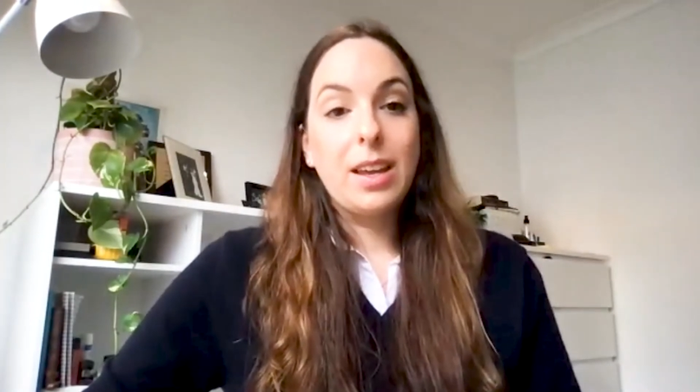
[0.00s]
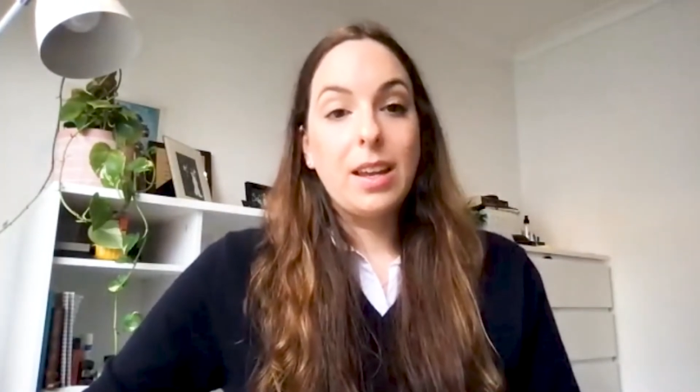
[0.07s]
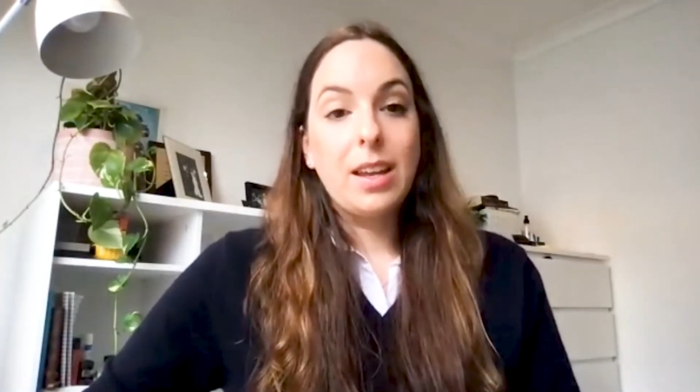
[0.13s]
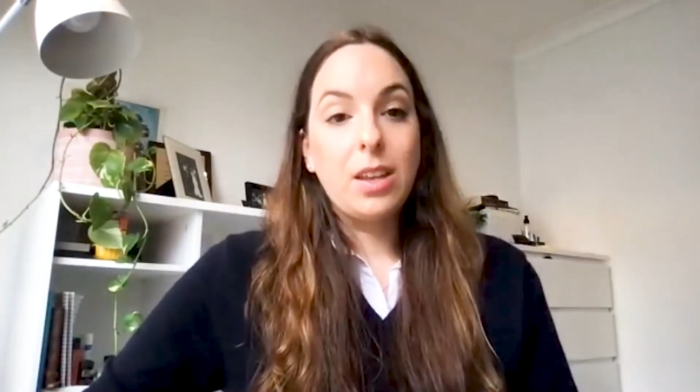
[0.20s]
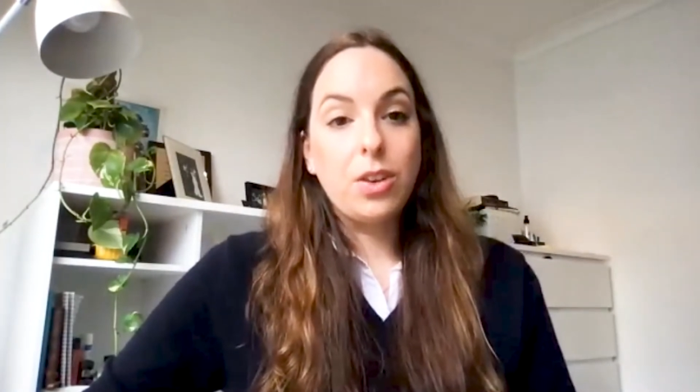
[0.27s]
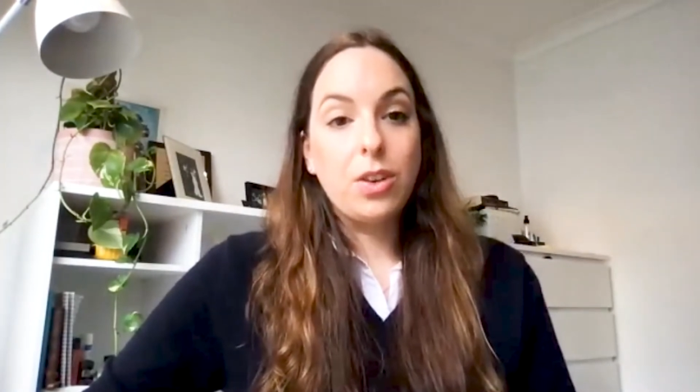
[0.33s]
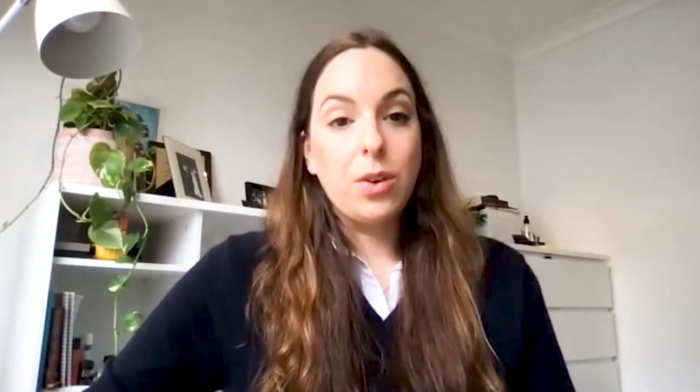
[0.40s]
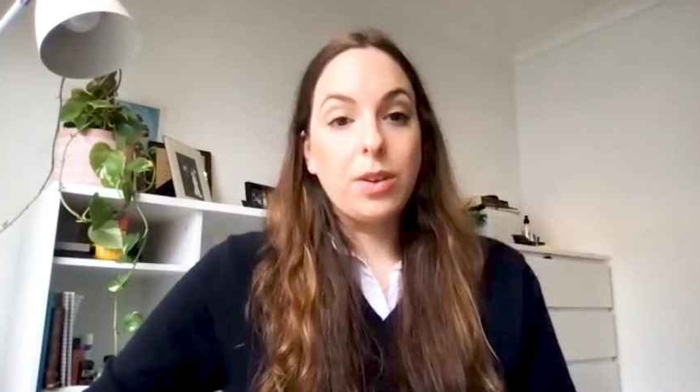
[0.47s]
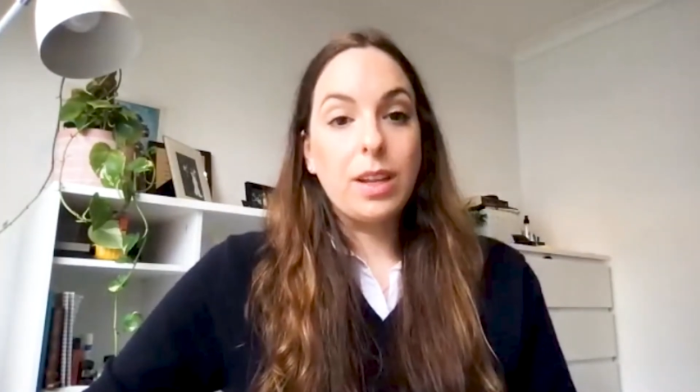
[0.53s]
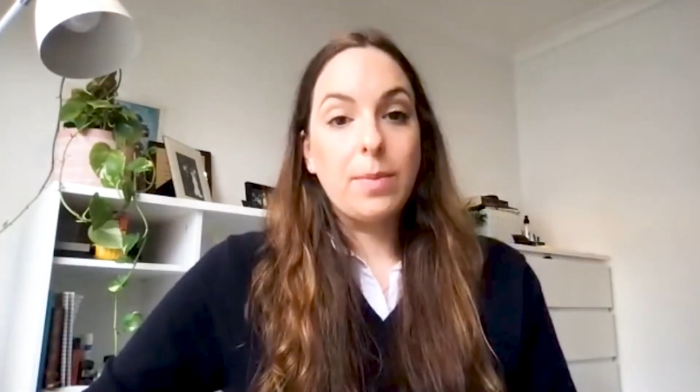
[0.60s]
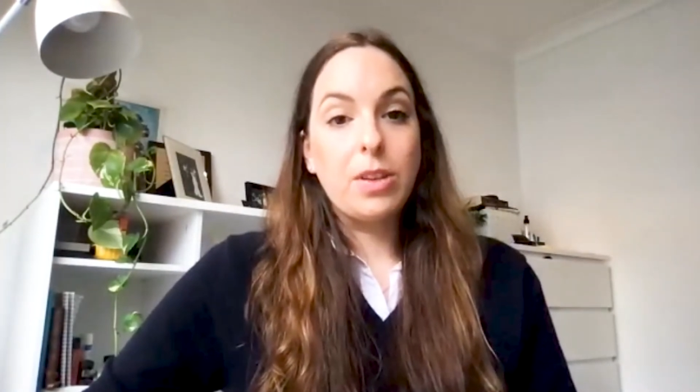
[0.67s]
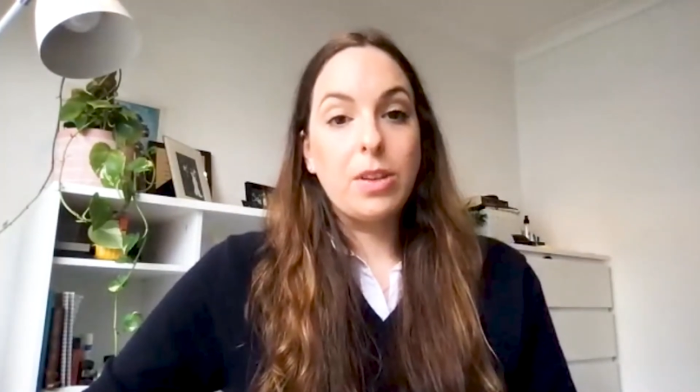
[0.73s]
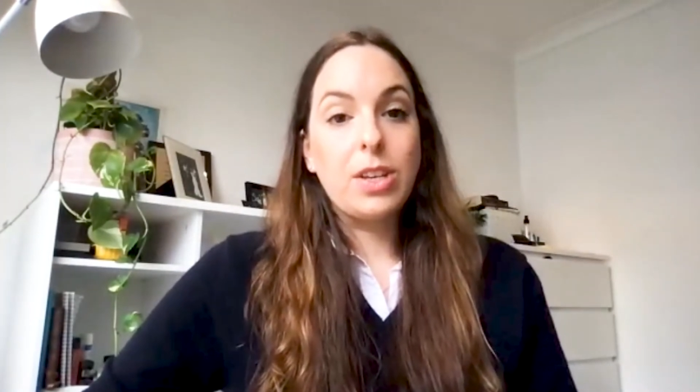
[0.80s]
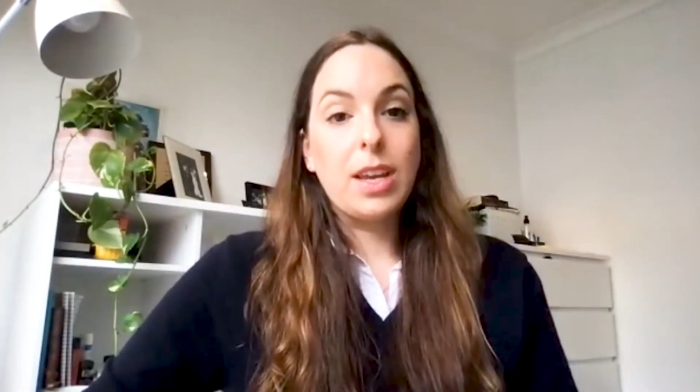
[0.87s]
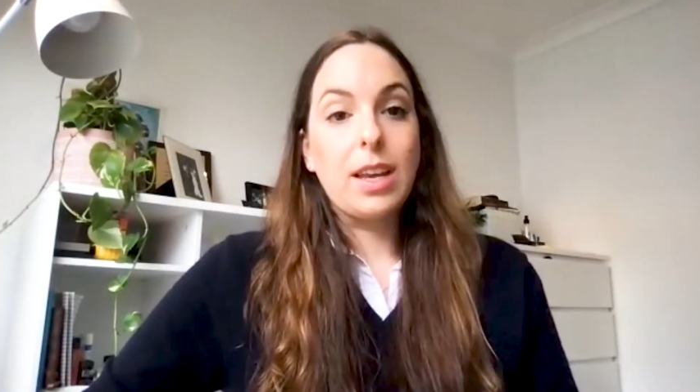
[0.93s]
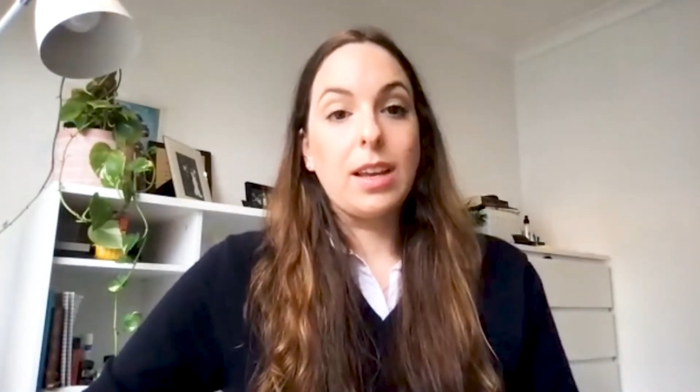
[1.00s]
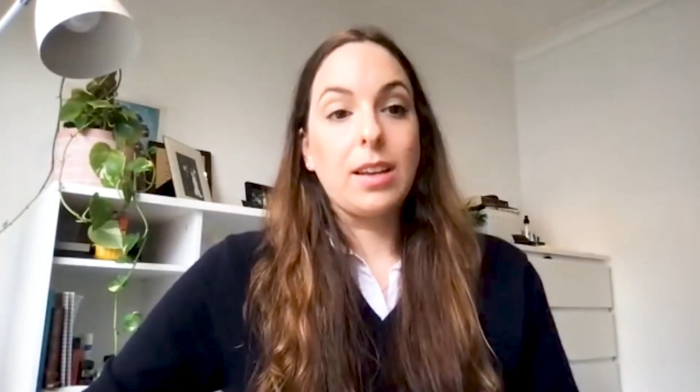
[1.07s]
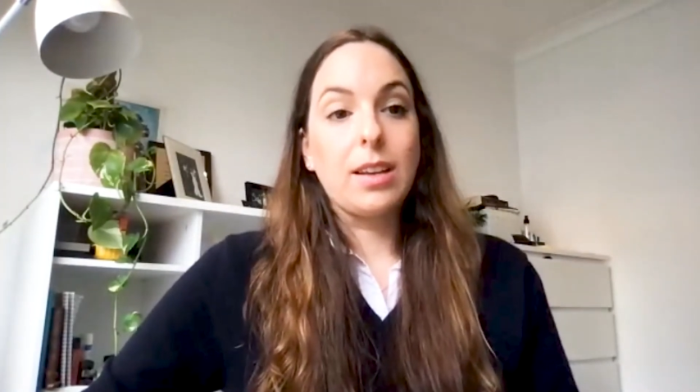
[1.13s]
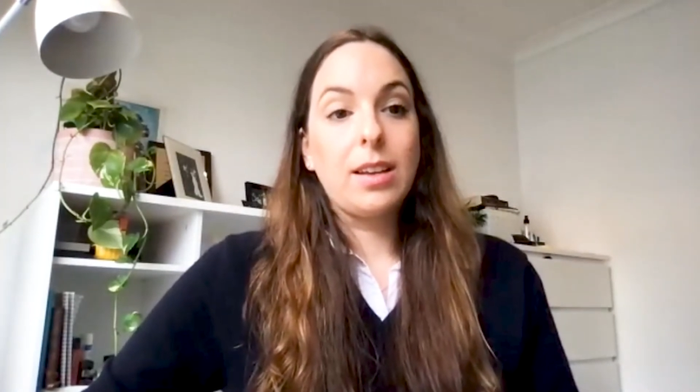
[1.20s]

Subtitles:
in the neural imaging